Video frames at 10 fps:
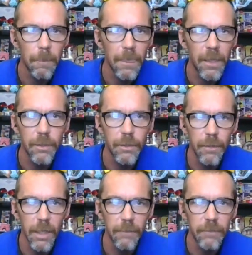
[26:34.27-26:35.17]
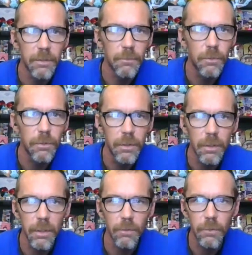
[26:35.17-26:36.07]
that you don't have anymore. You can
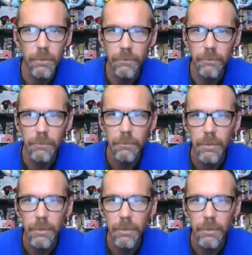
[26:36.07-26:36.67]
get rid of them.